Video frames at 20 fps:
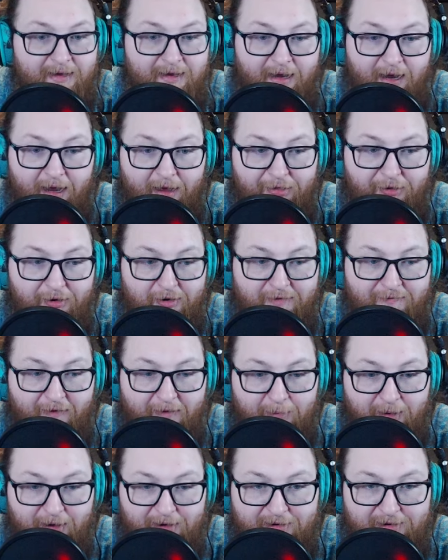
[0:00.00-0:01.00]

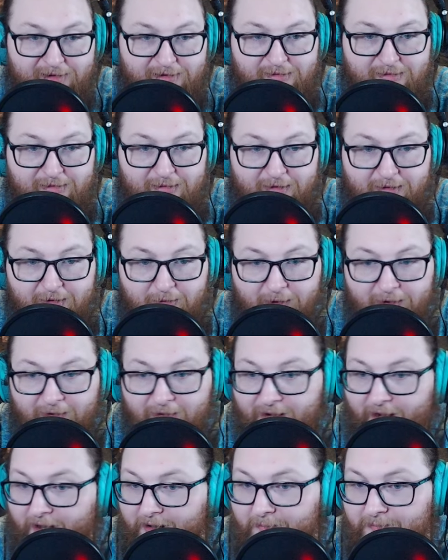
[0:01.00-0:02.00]
$35. Quickly
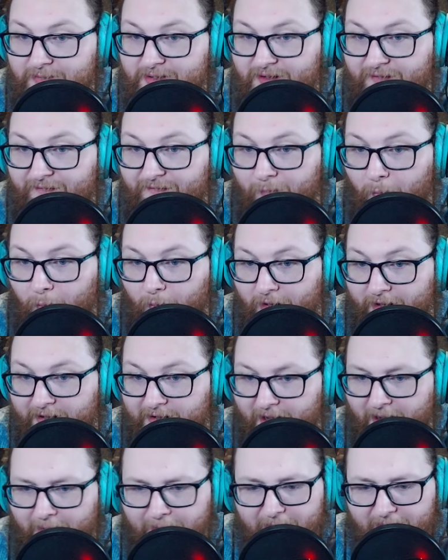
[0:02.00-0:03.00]
on up to 40.
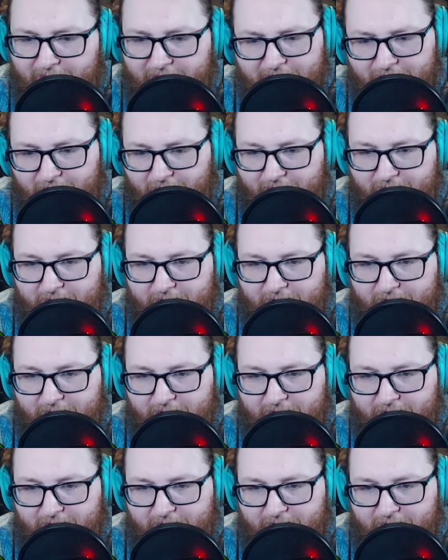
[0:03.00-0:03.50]
Not many, like,